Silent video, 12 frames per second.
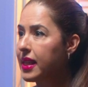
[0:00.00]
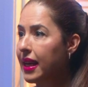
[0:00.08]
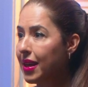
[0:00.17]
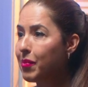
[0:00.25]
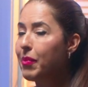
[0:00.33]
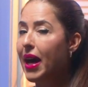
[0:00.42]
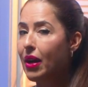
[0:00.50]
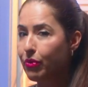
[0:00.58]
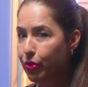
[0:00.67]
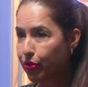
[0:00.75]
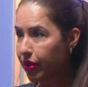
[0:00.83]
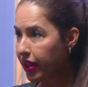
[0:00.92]
setting
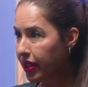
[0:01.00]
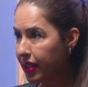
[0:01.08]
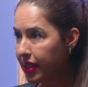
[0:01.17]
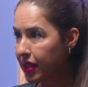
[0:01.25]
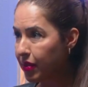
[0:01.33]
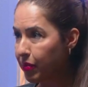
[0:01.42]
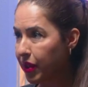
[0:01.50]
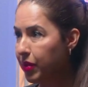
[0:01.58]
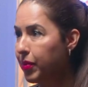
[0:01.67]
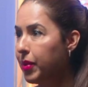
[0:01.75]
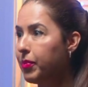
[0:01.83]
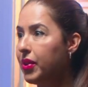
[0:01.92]
boundaries
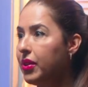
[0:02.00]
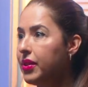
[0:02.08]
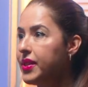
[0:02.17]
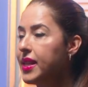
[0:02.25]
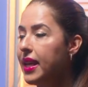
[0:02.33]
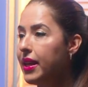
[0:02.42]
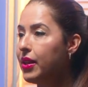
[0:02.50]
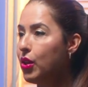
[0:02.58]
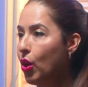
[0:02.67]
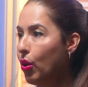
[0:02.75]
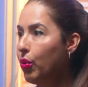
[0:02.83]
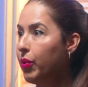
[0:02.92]
with people, okay. saying
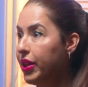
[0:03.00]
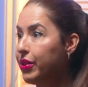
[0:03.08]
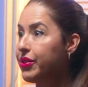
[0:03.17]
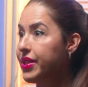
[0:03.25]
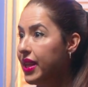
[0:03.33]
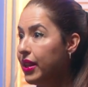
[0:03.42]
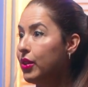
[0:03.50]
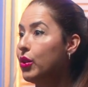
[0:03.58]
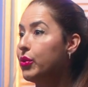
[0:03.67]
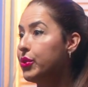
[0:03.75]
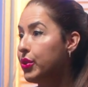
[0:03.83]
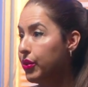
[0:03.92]
no when you're saying
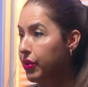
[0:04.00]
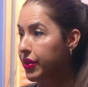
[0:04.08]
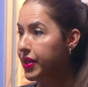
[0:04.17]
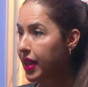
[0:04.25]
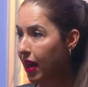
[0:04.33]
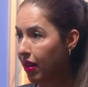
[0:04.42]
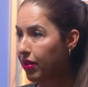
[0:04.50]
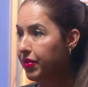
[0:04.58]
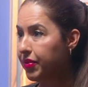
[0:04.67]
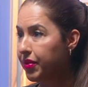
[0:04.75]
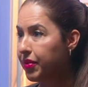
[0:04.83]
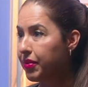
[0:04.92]
no to
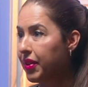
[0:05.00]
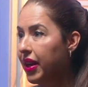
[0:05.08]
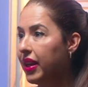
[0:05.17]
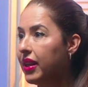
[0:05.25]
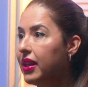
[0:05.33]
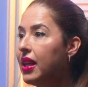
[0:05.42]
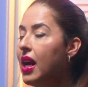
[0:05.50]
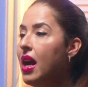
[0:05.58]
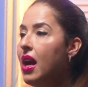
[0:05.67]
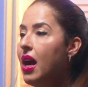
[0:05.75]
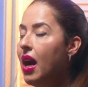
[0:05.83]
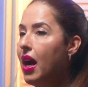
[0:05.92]
yourself, right?
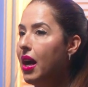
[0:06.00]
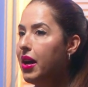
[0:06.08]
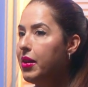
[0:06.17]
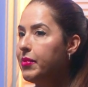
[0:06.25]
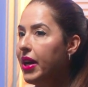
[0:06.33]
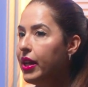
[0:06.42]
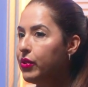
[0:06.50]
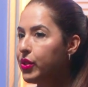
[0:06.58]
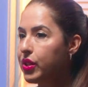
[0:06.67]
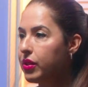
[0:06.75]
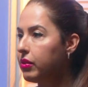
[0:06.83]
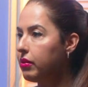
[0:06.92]
Um, I
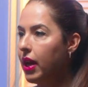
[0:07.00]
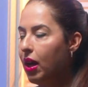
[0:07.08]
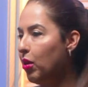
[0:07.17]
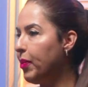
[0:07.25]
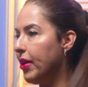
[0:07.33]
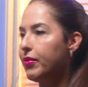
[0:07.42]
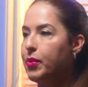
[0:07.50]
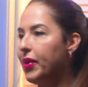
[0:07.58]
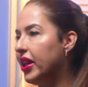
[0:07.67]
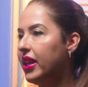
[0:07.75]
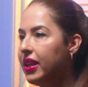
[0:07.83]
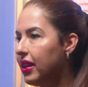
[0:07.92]
used to help
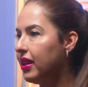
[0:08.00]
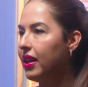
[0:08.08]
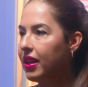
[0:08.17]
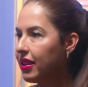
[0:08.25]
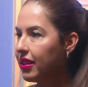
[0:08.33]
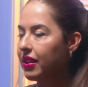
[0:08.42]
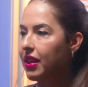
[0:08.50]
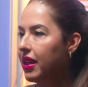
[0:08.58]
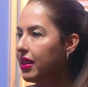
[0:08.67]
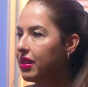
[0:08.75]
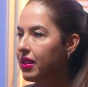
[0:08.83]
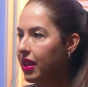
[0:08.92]
everybody and,
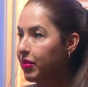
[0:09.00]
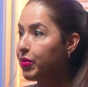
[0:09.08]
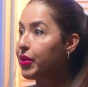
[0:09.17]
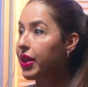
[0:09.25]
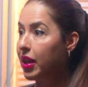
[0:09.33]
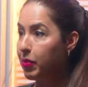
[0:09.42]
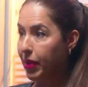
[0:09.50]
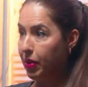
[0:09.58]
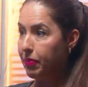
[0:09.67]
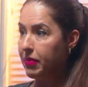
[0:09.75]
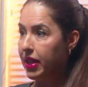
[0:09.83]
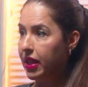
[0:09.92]
and, and forget
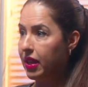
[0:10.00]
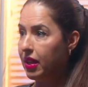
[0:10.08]
about me.